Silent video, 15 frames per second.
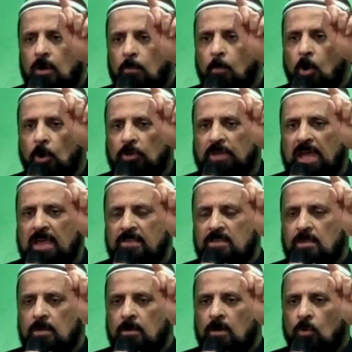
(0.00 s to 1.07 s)

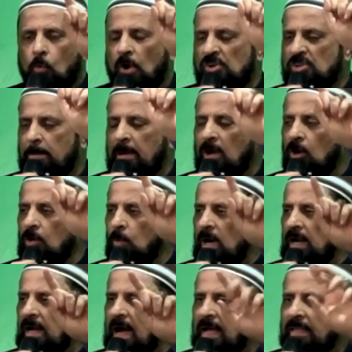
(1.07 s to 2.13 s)
monotheist, worshipping only
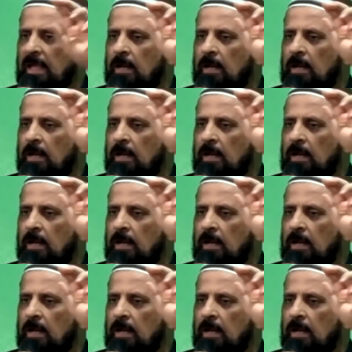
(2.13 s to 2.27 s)
one God,